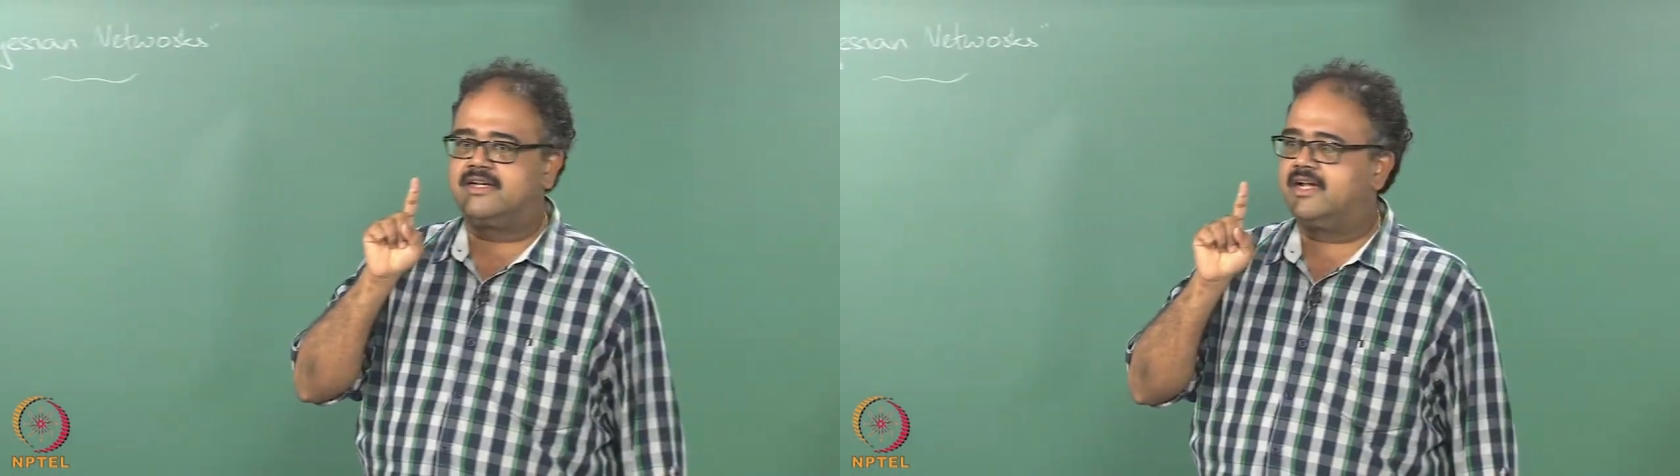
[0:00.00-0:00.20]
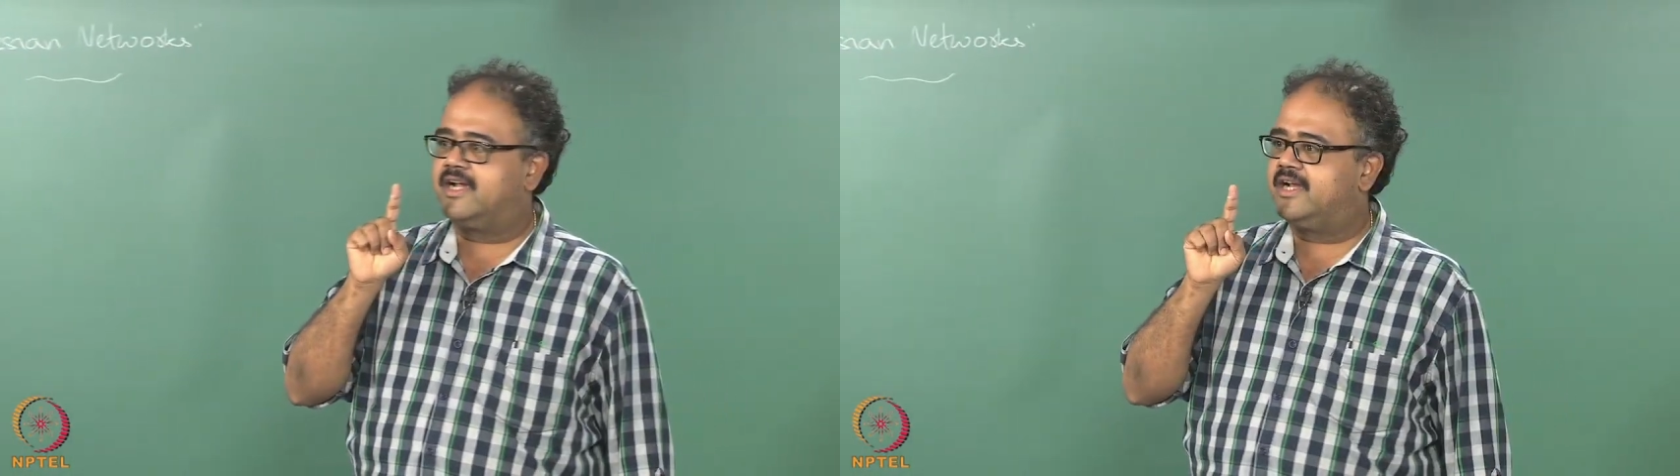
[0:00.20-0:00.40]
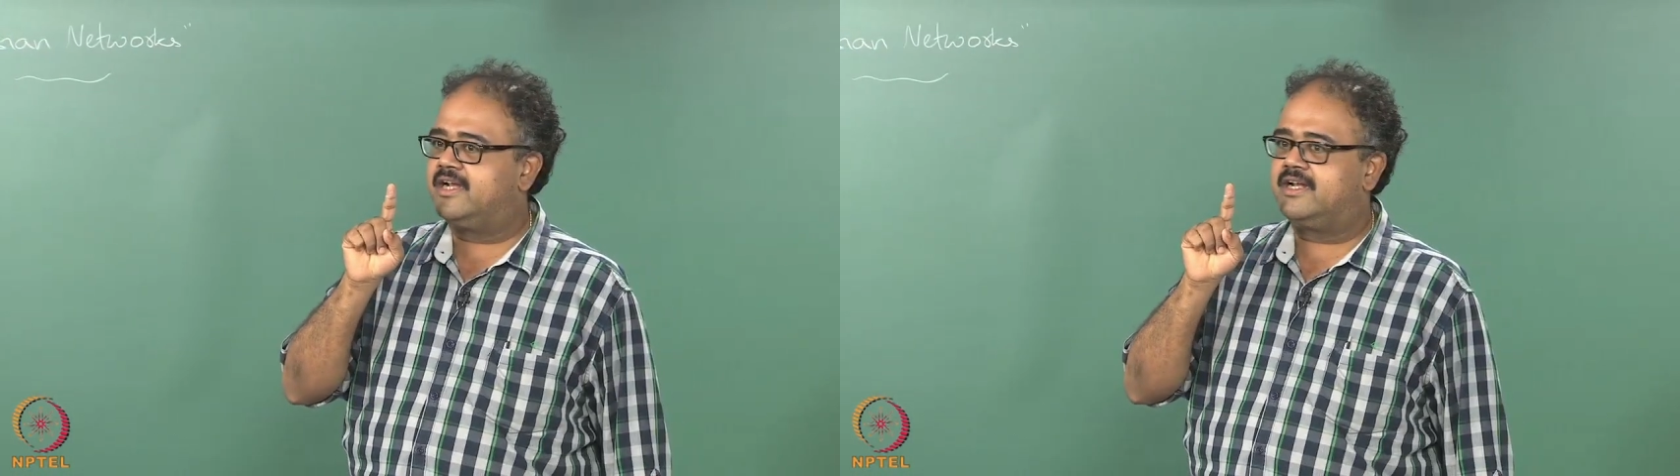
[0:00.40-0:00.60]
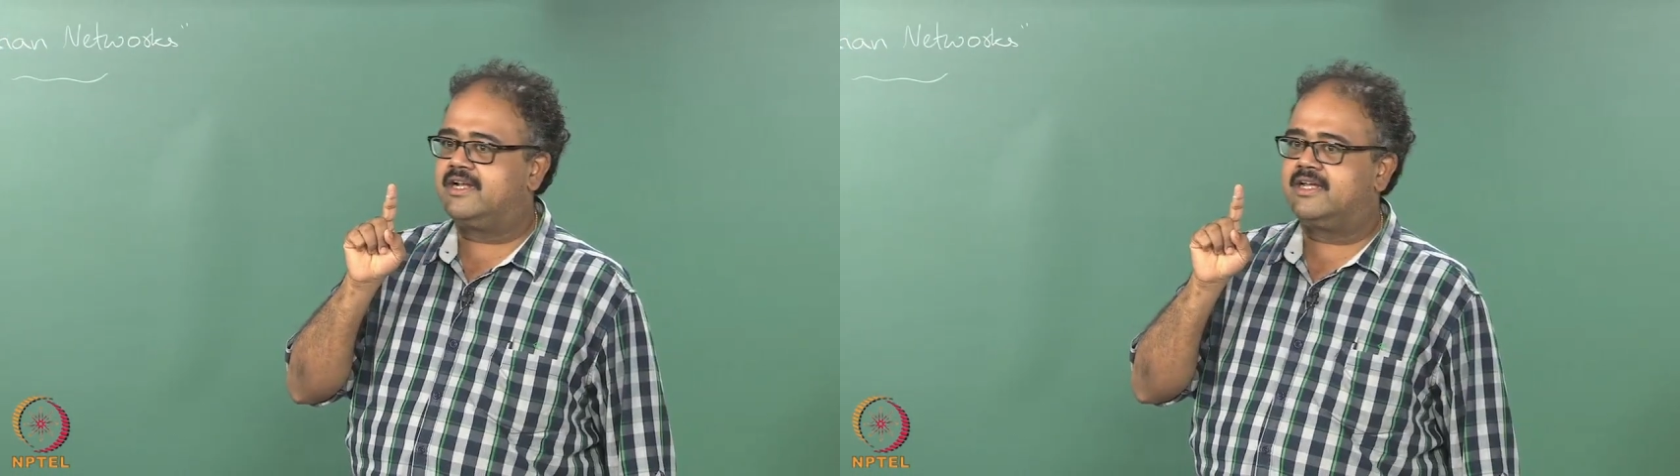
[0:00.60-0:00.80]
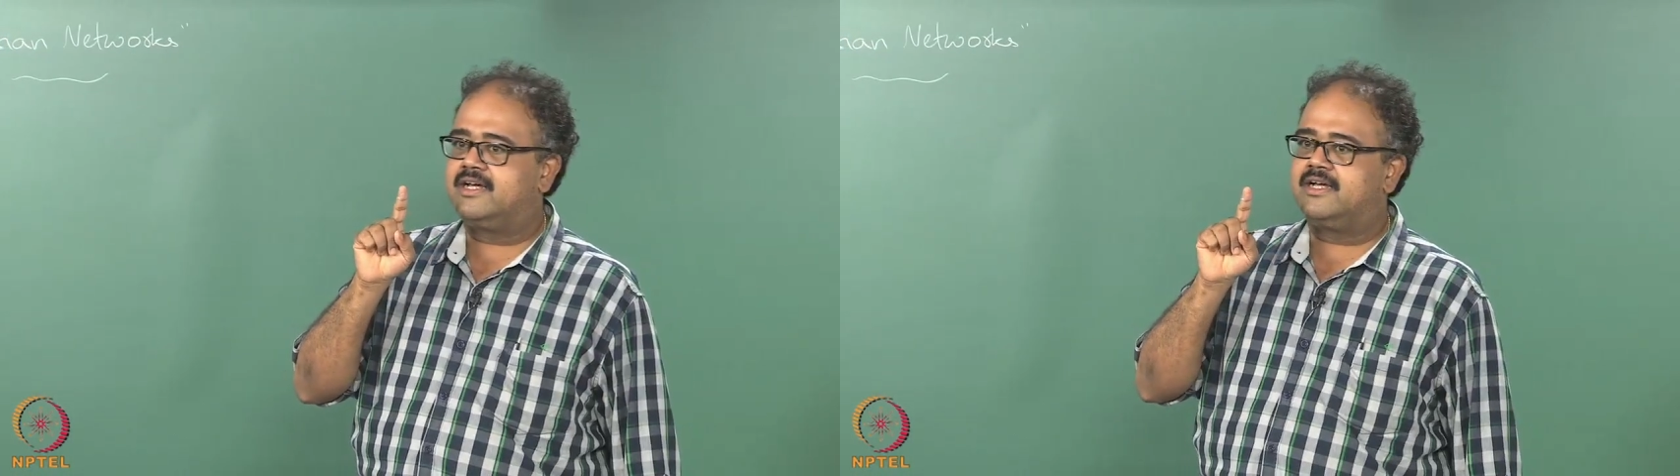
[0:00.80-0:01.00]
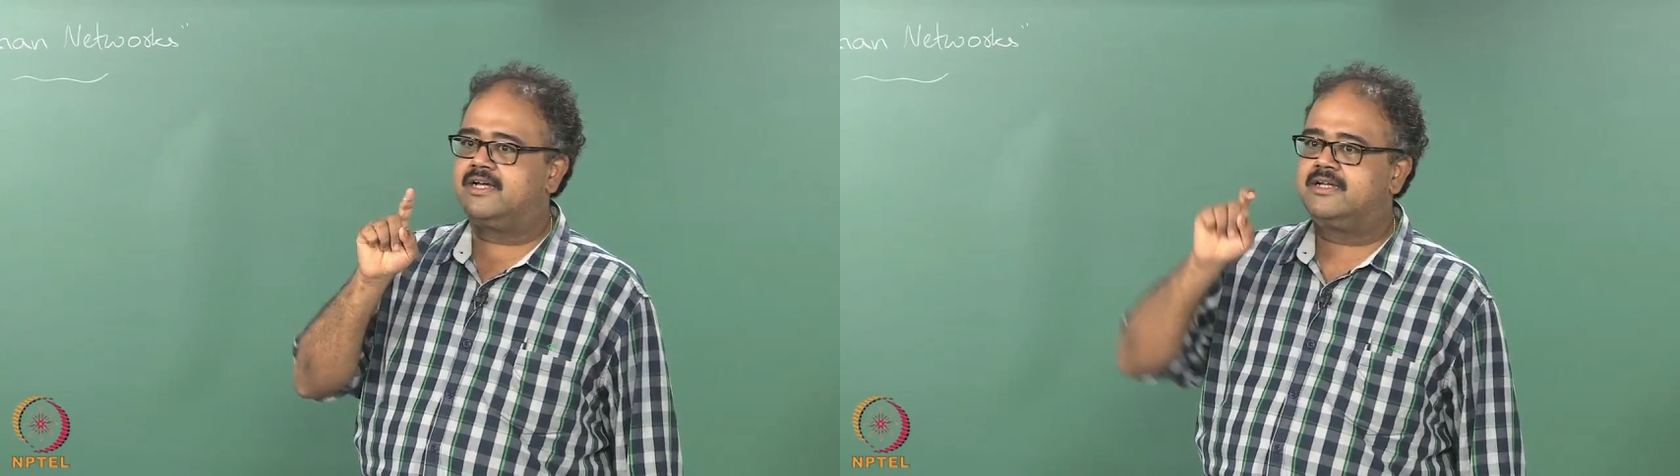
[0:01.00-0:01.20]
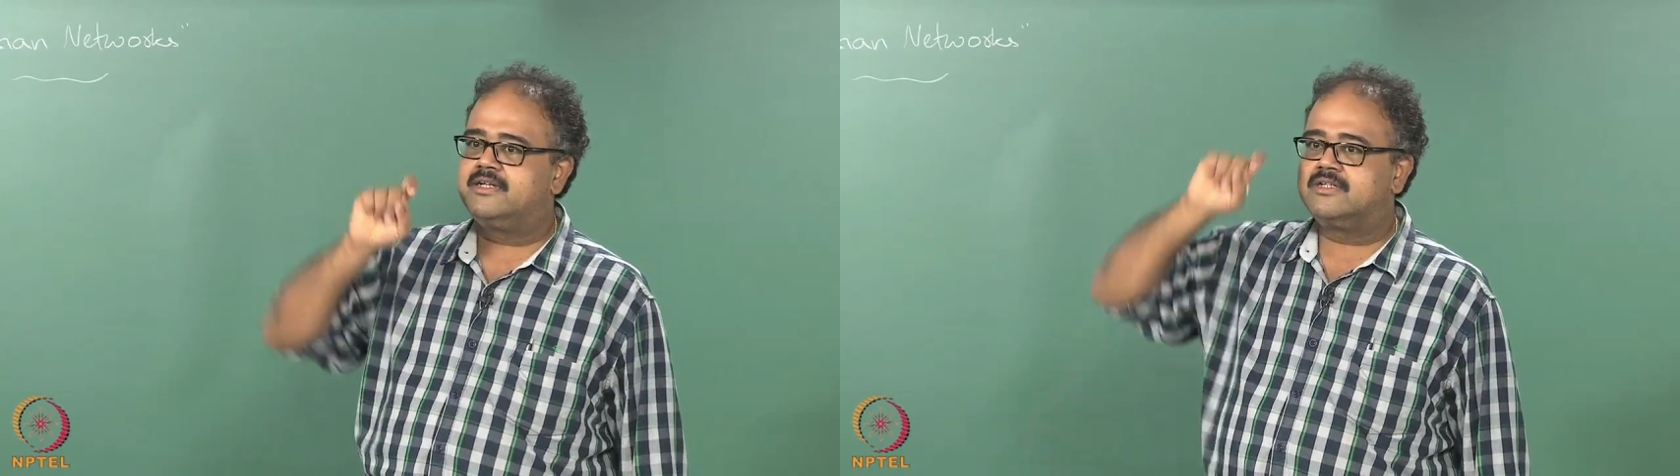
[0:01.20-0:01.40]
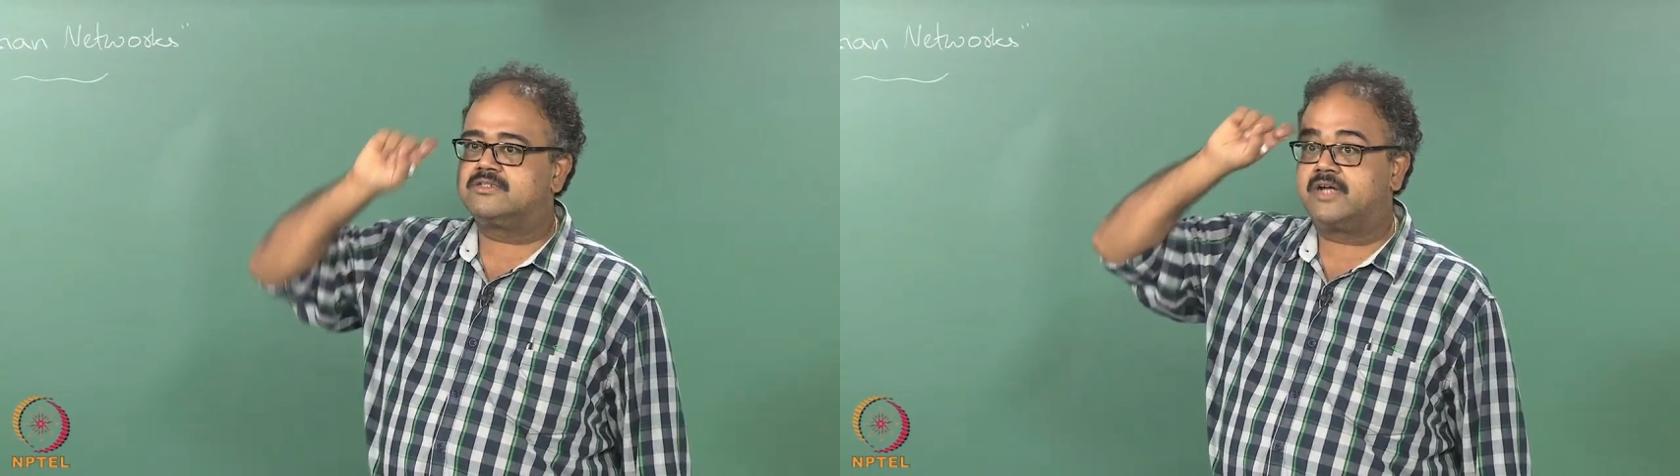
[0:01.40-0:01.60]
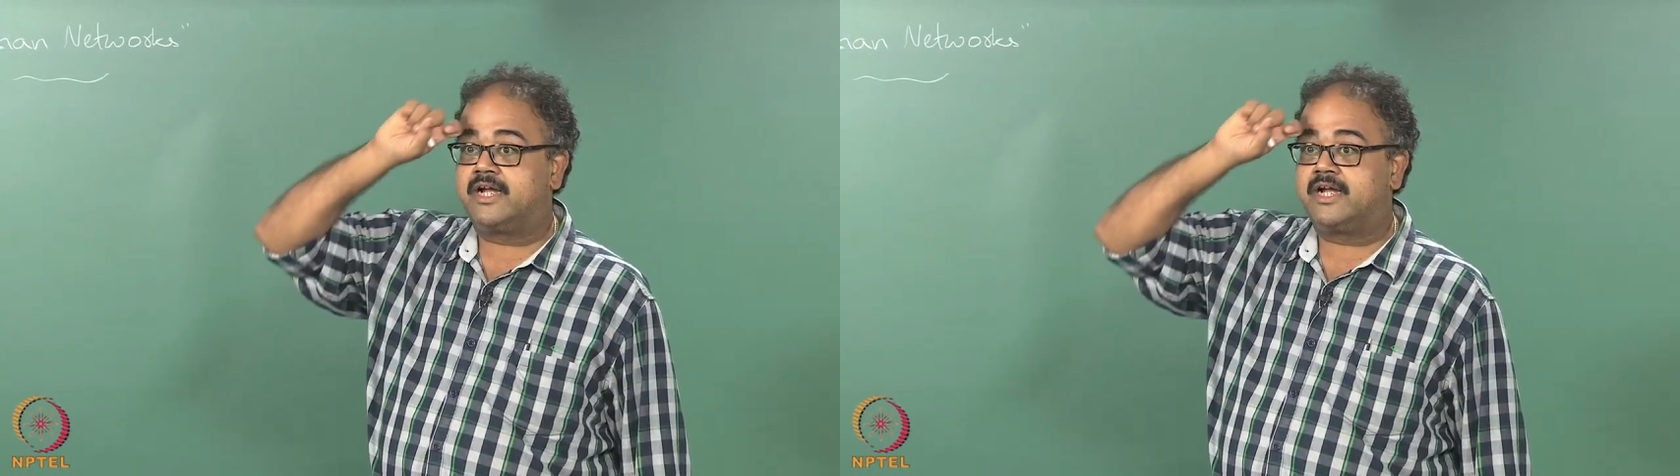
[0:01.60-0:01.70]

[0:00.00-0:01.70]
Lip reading: and so